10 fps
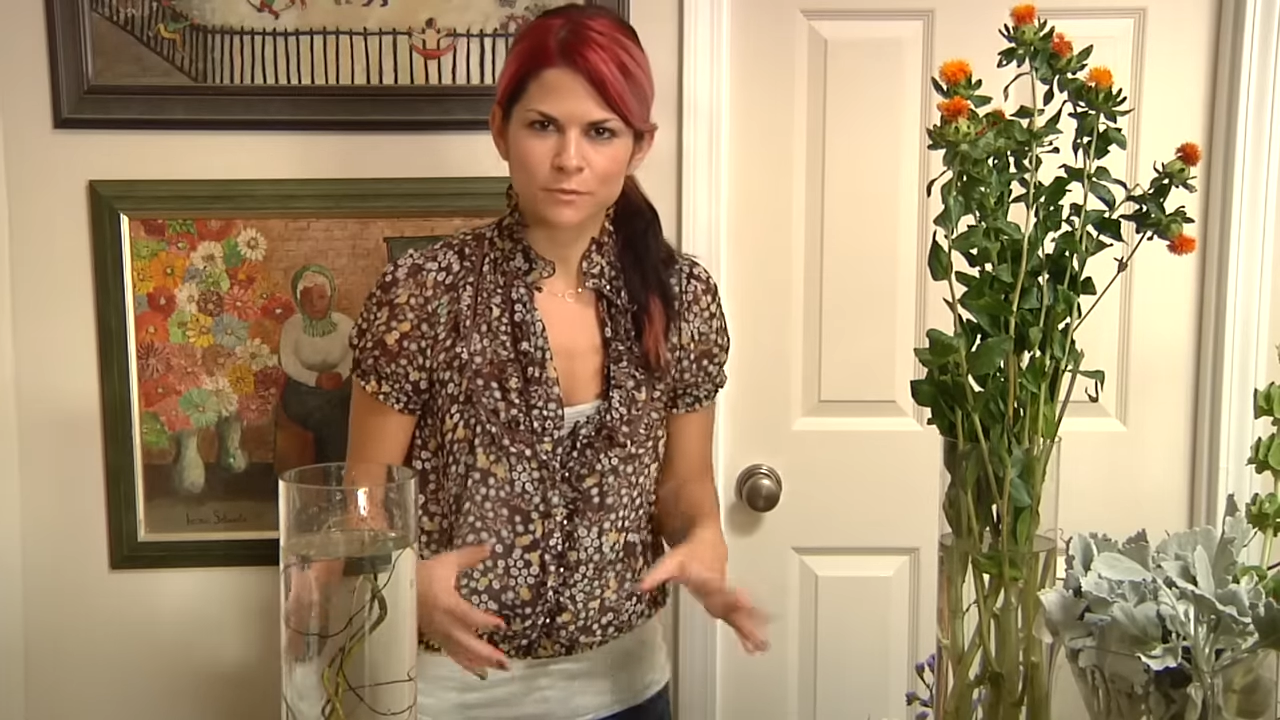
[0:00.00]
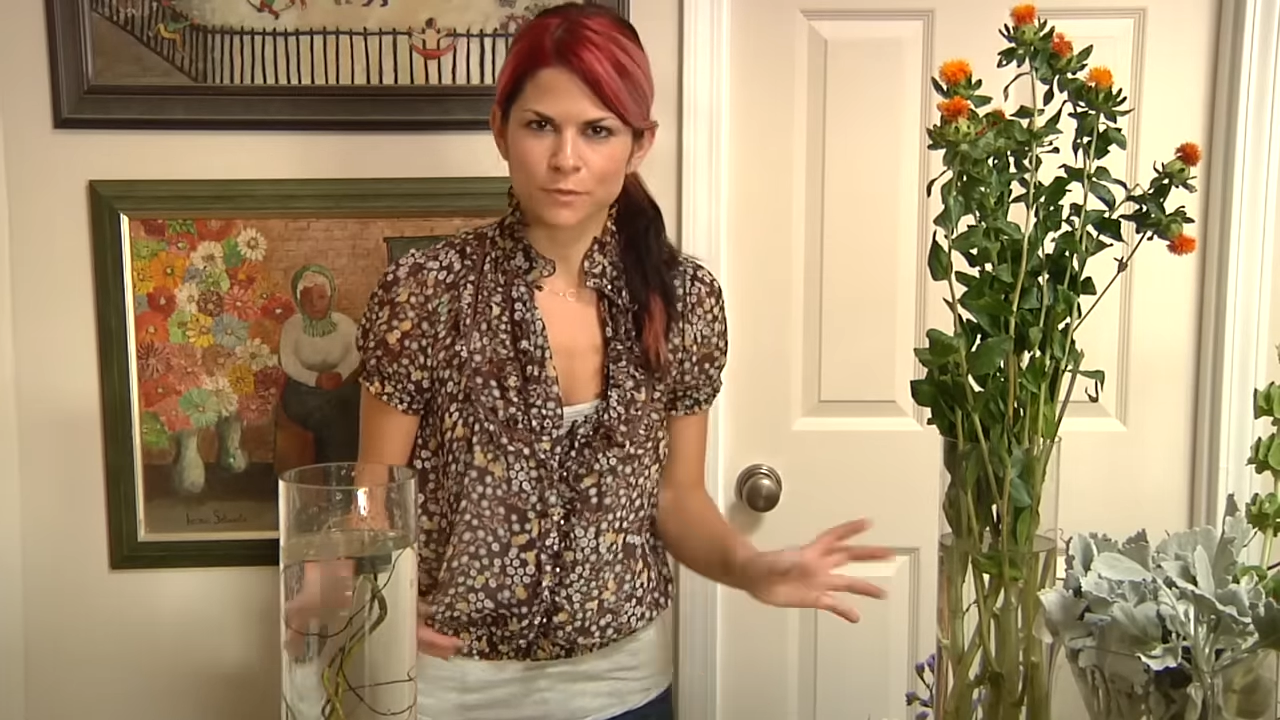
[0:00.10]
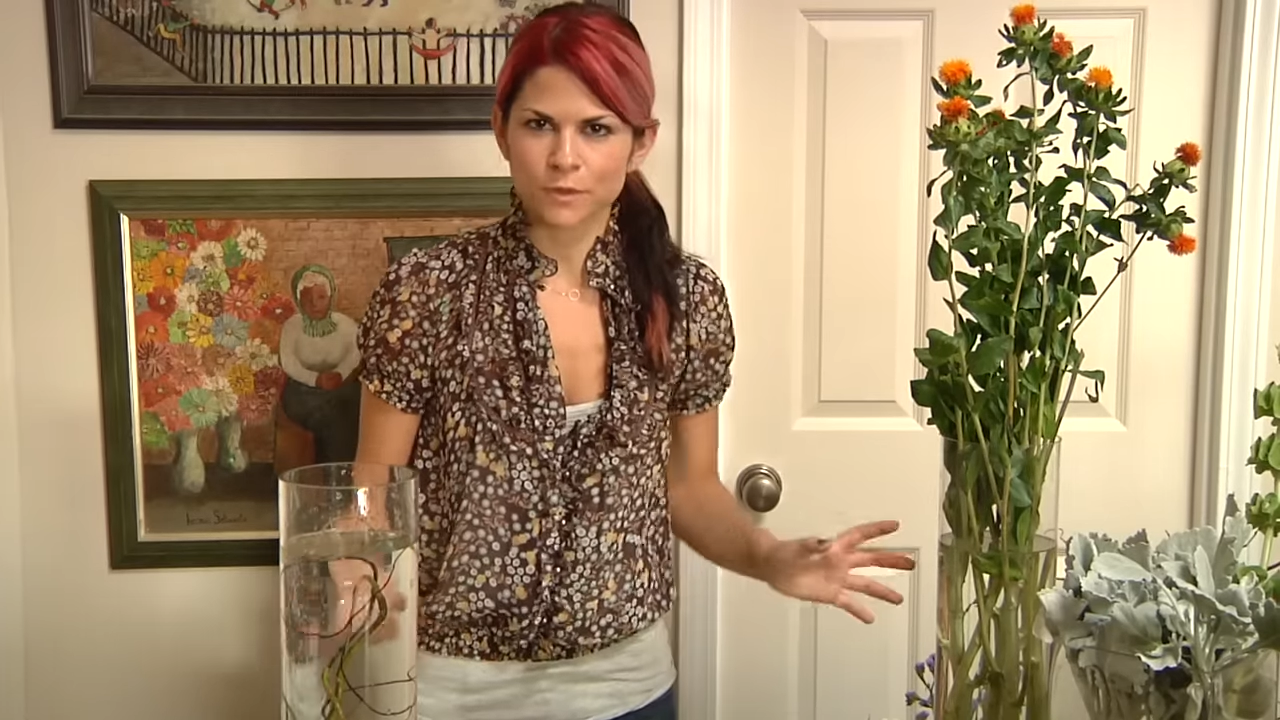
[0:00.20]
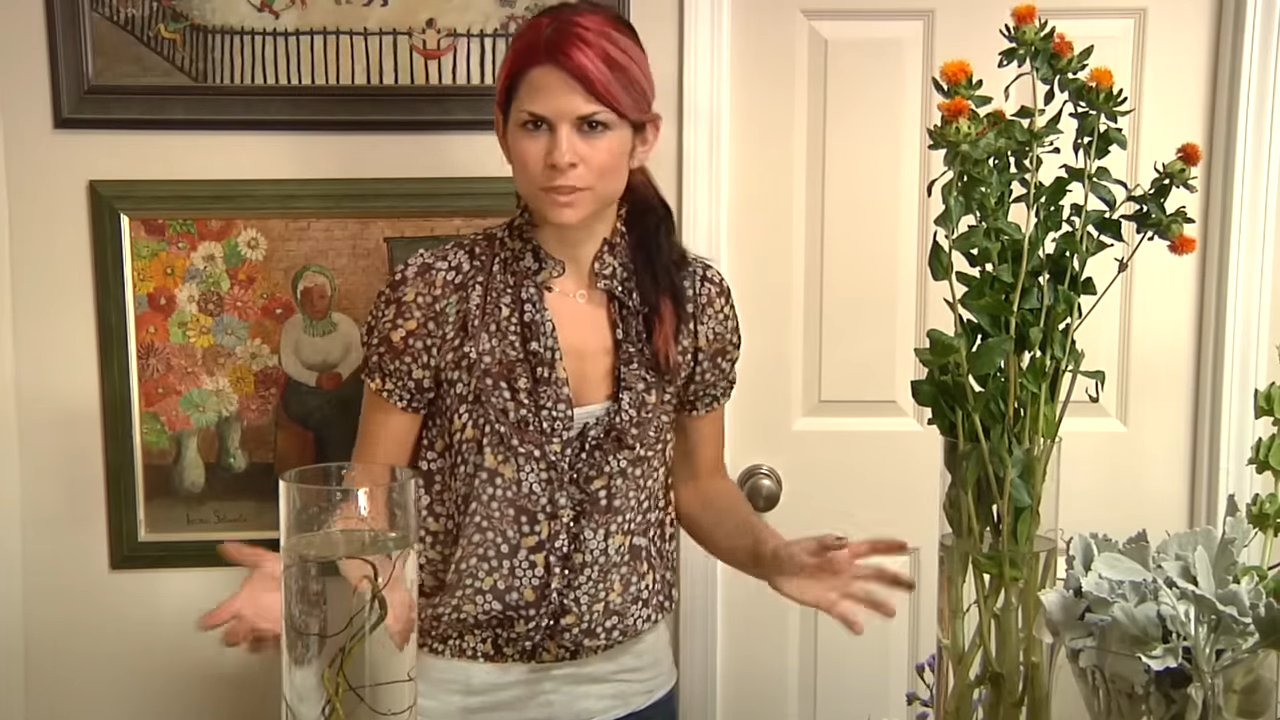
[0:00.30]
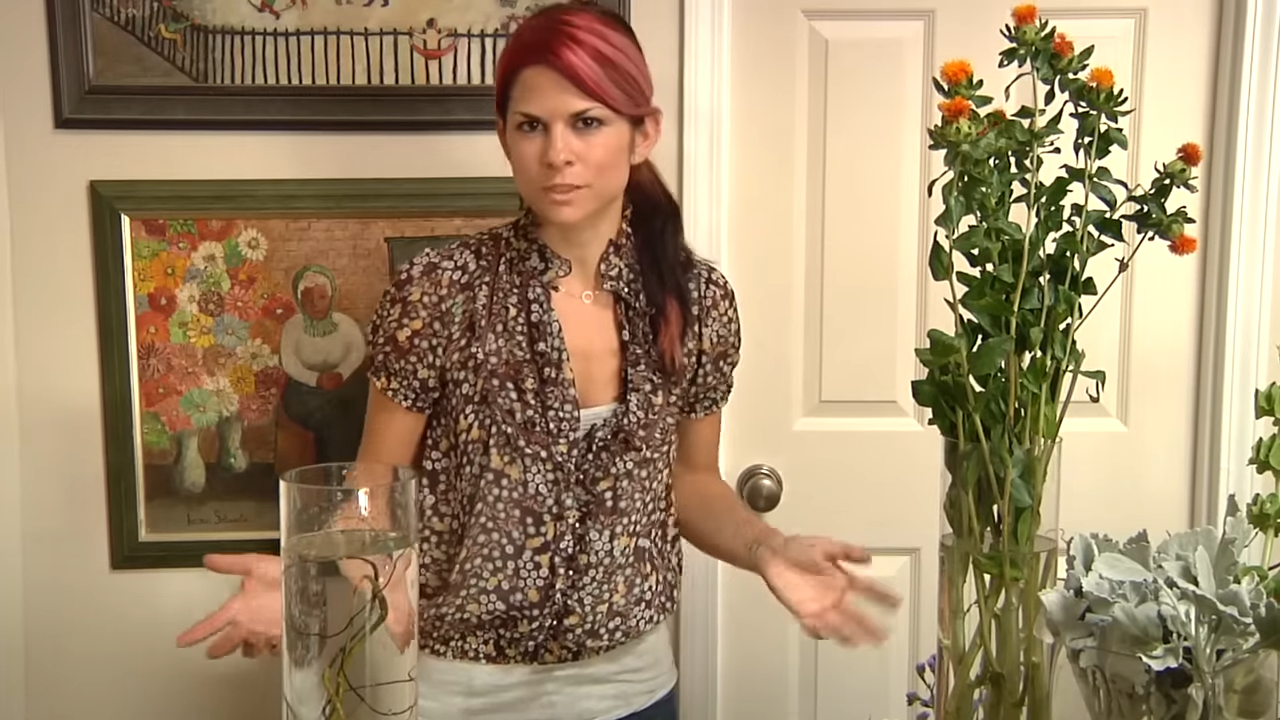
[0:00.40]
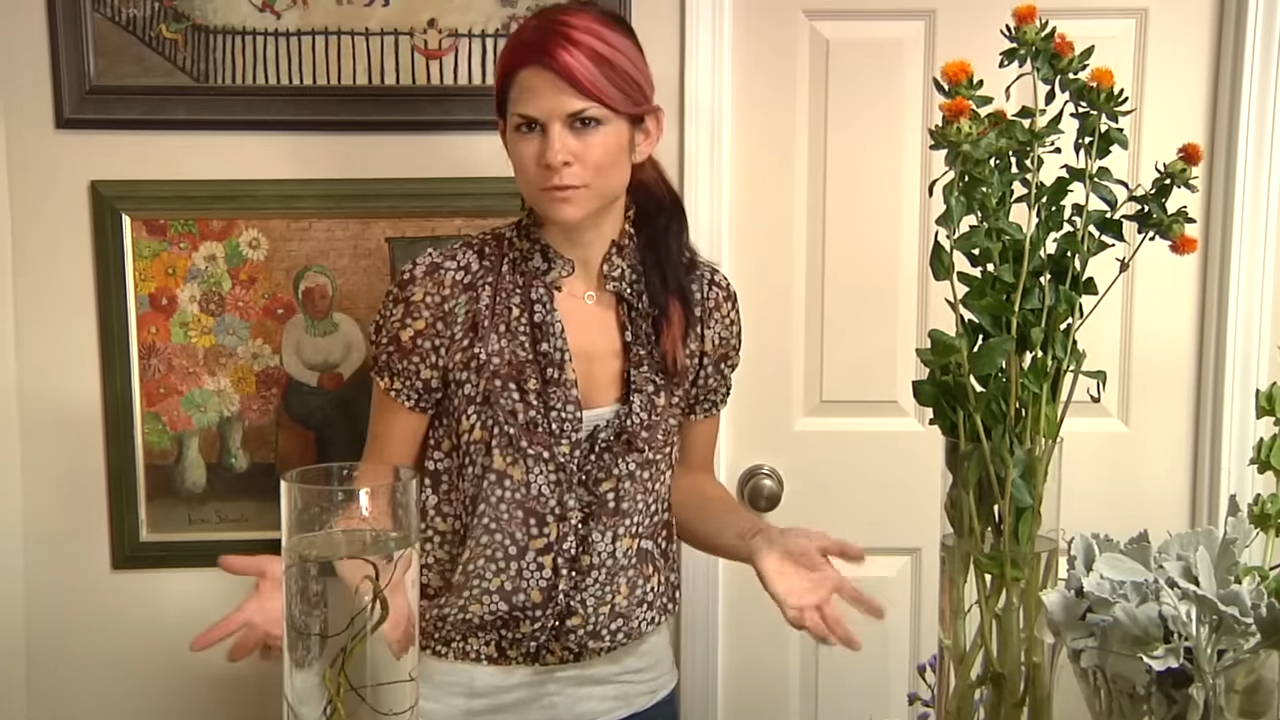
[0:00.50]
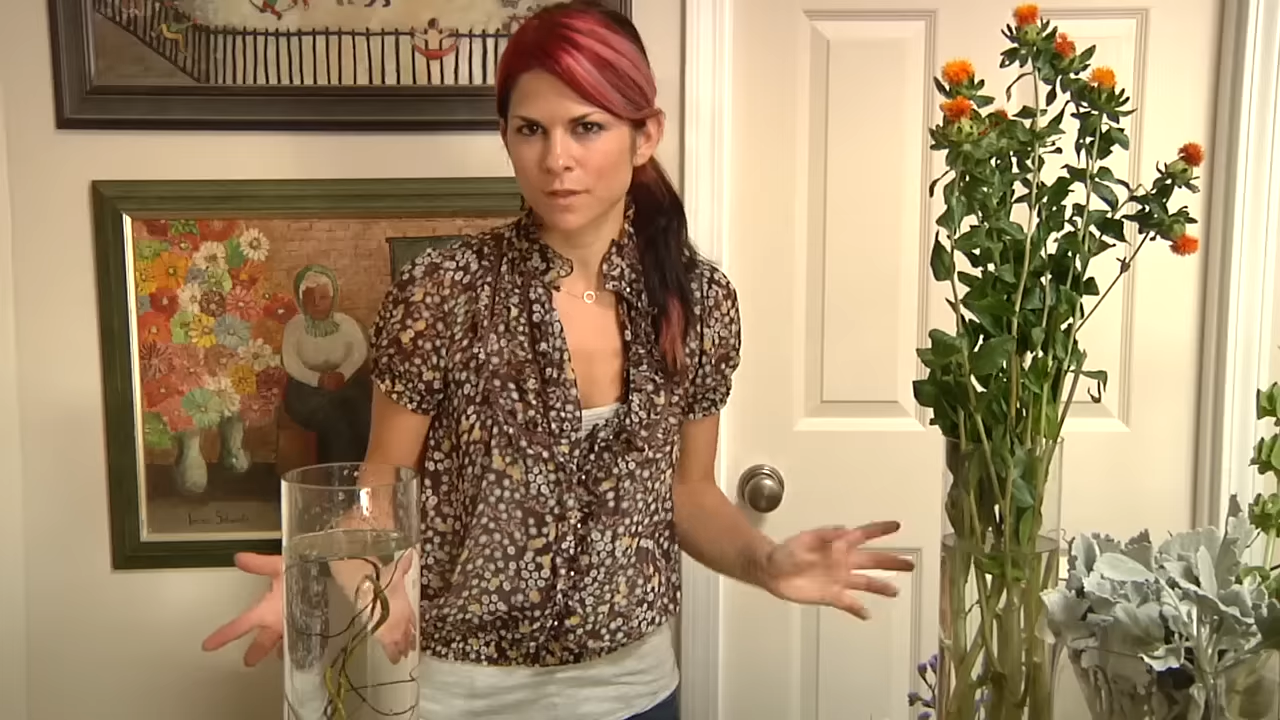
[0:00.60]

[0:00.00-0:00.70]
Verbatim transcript: fullest